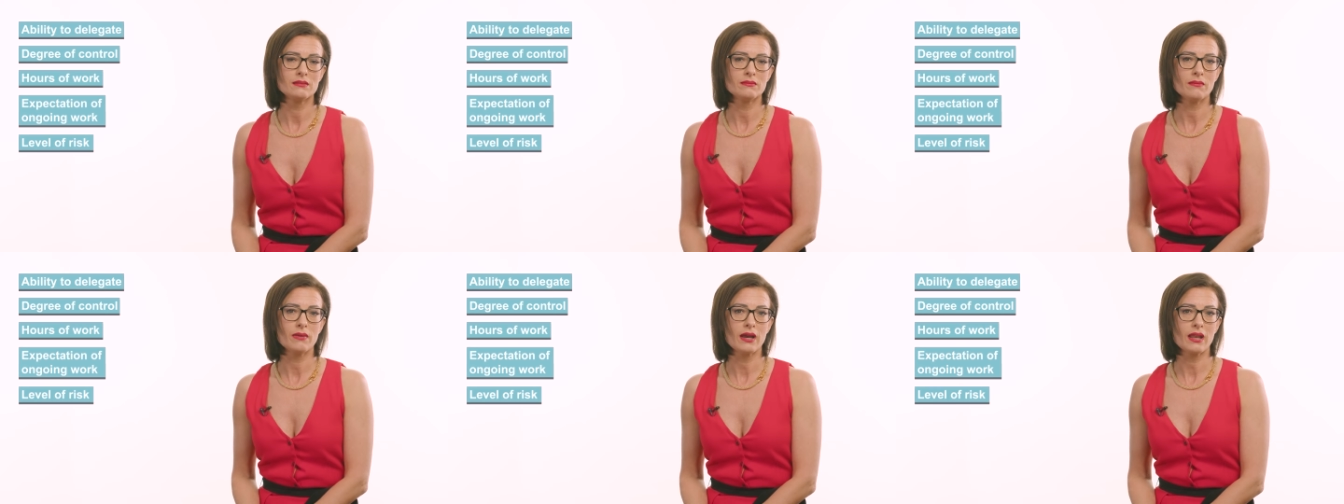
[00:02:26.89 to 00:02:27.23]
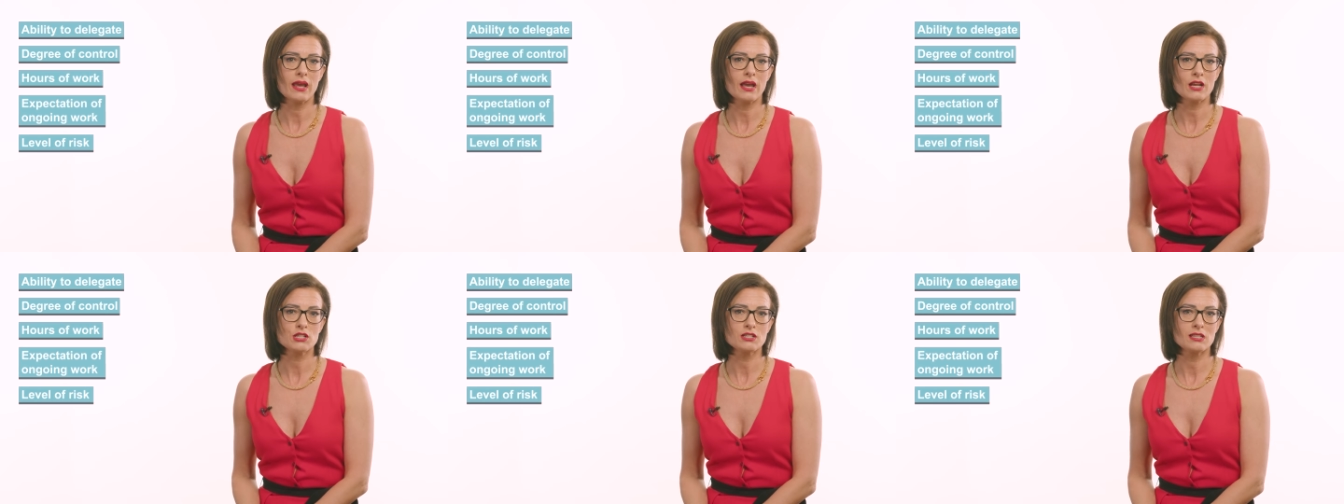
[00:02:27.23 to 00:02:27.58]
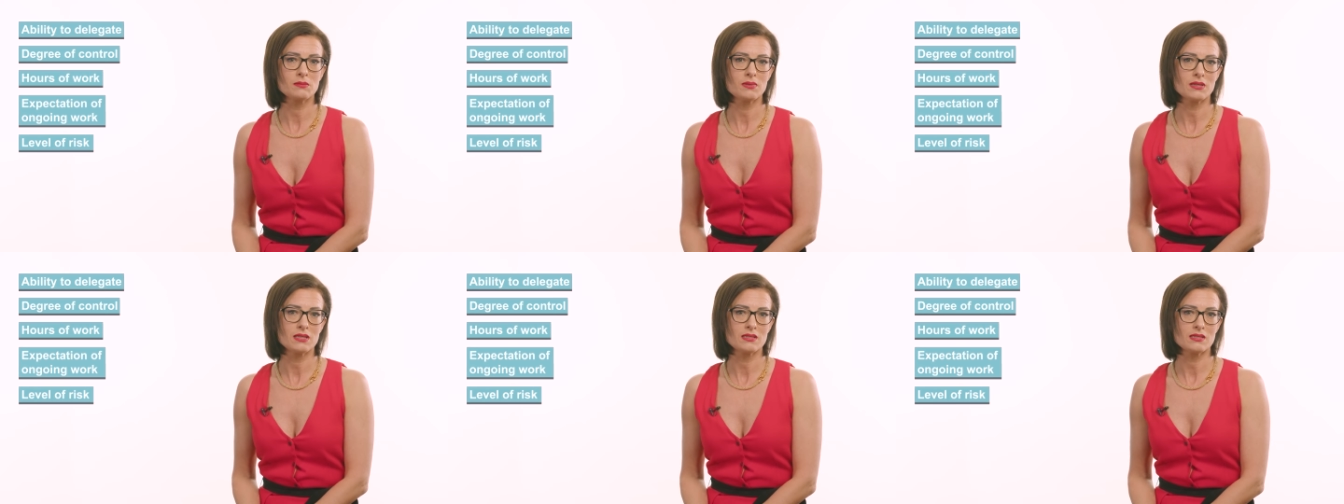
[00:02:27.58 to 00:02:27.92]
might actually
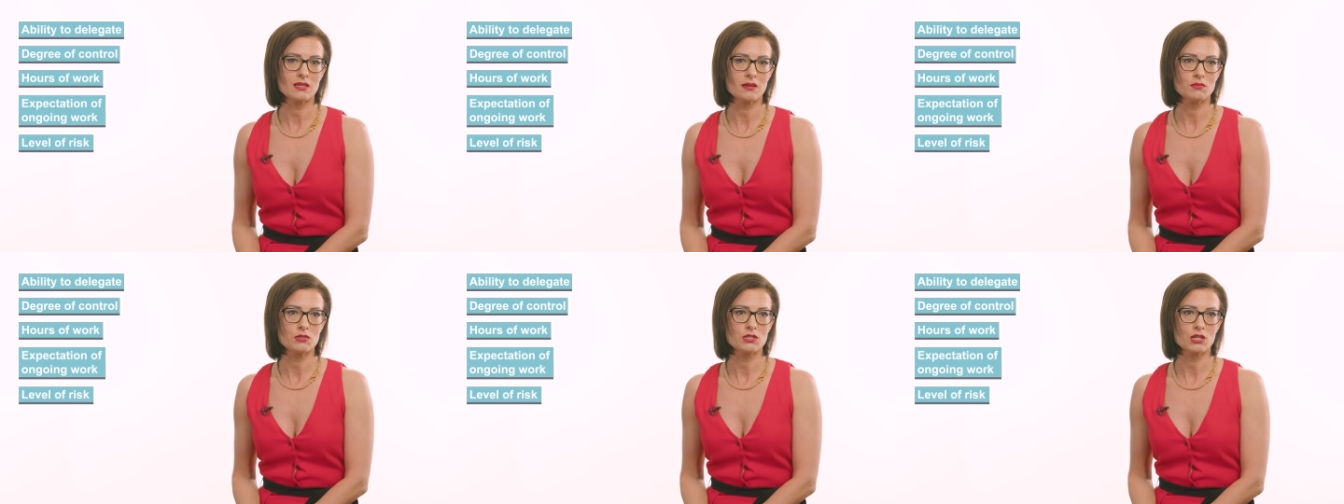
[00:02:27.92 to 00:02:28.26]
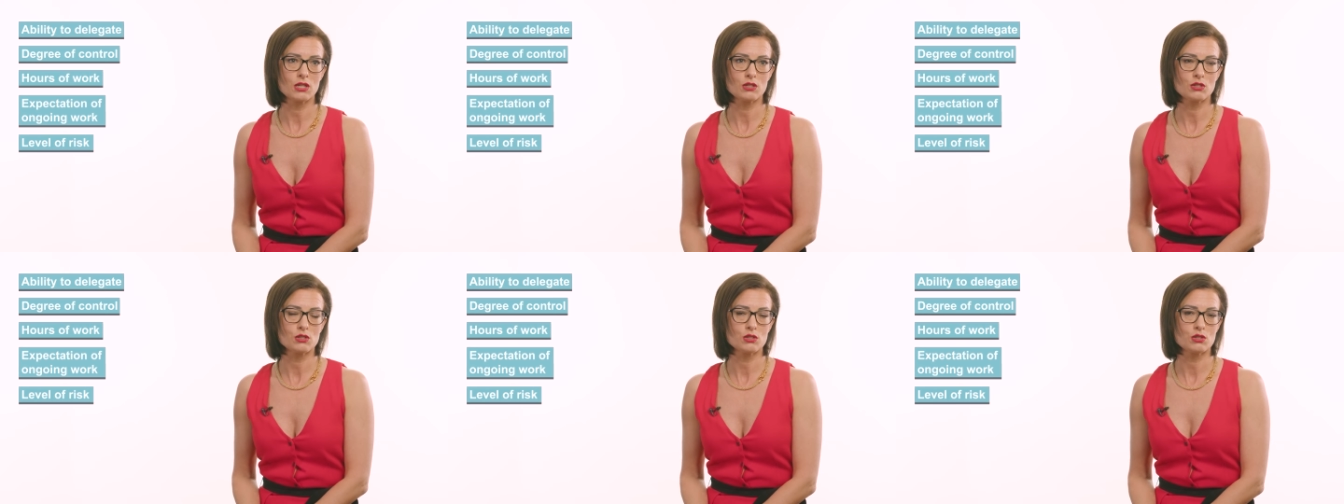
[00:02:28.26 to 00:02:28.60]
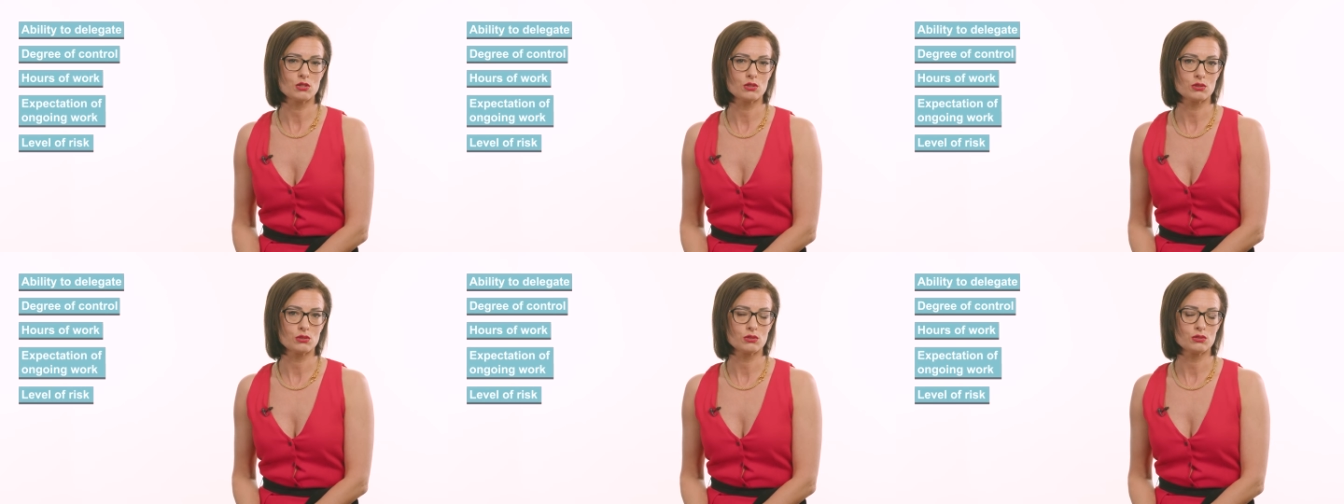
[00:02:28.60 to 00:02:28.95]
be subject
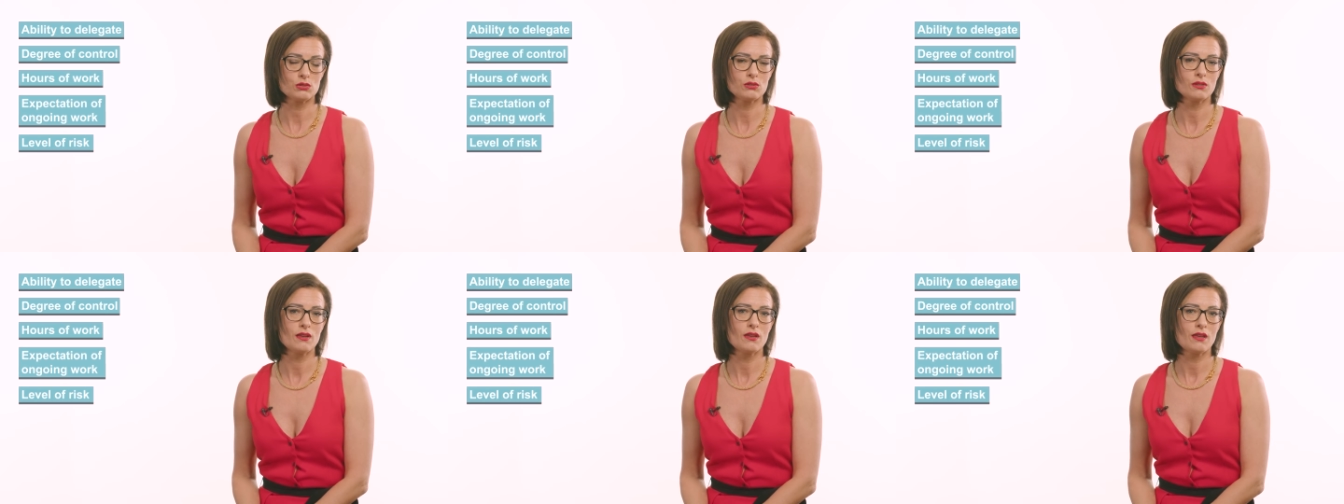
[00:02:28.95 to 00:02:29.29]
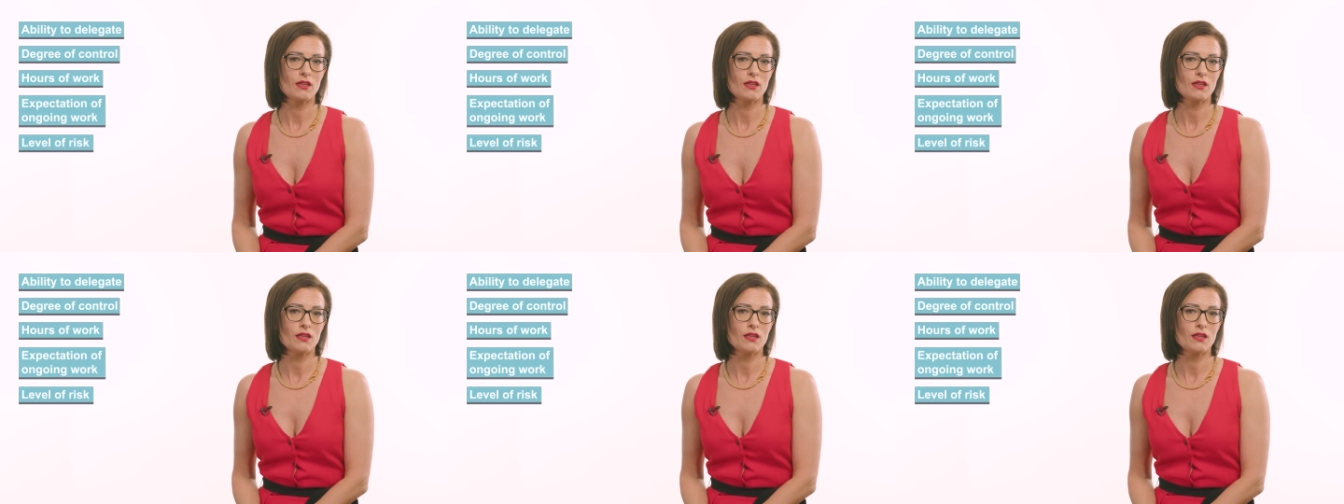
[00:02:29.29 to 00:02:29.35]
to